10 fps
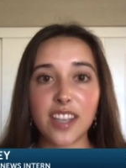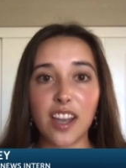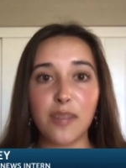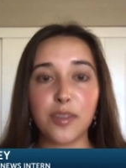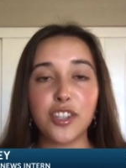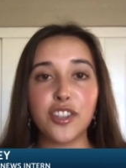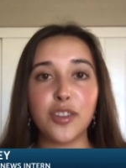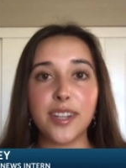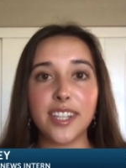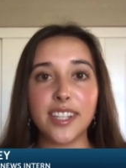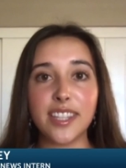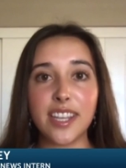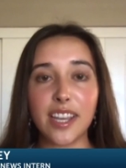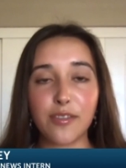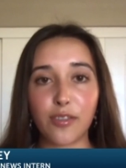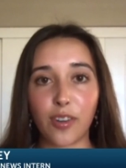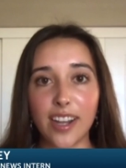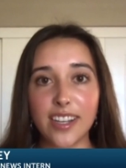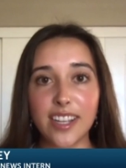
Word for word: um, contributed the infrared